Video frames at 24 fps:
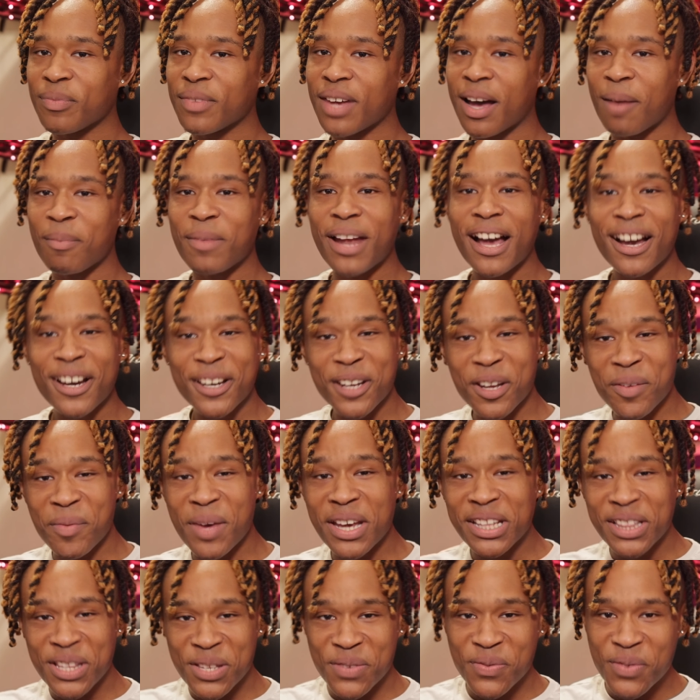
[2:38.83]
I'm not gonna
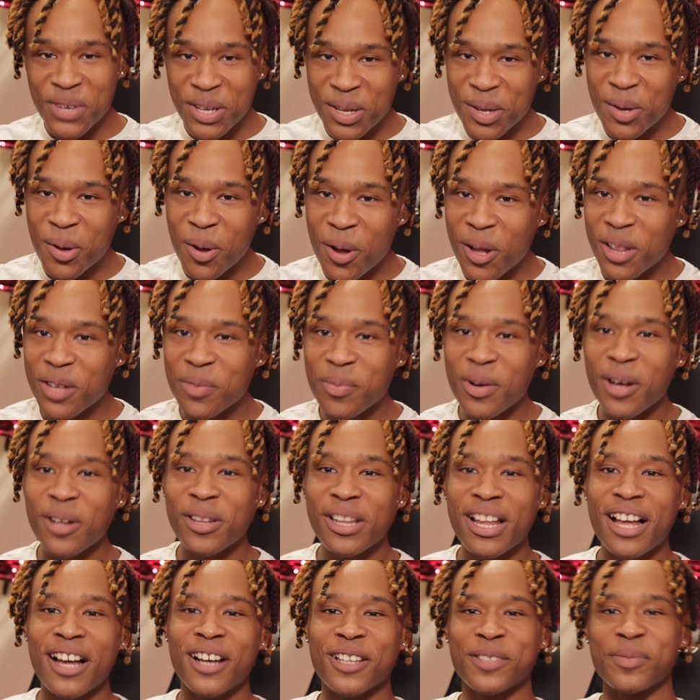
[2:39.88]
make this video all about
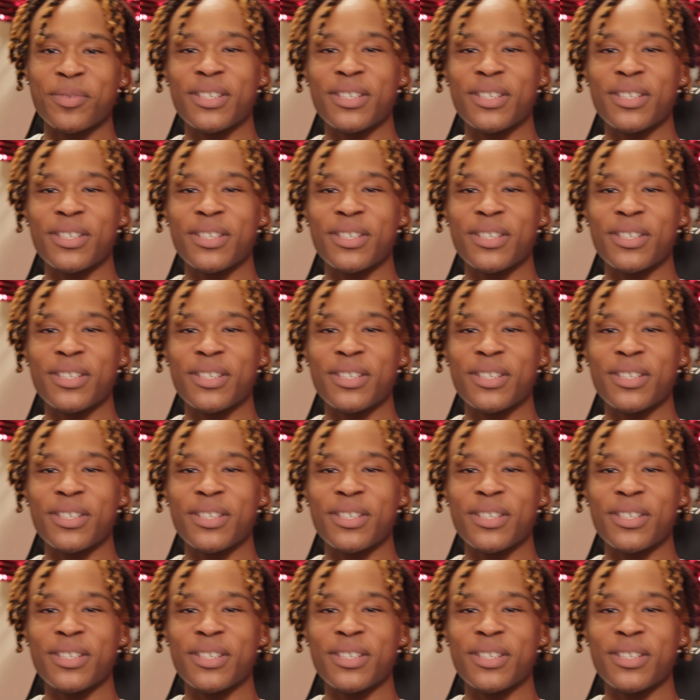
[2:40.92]
locks